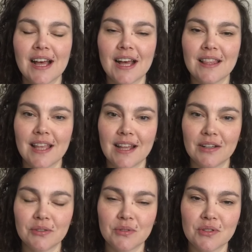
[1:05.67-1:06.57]
And then
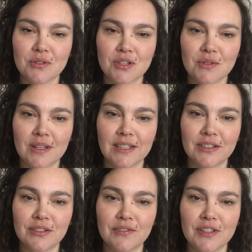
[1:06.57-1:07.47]
I also do a
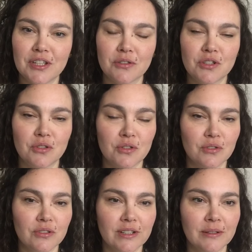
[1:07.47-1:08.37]
little video
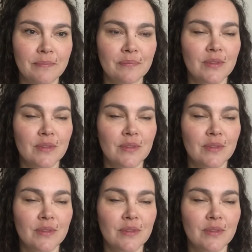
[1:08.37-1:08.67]
tutorial,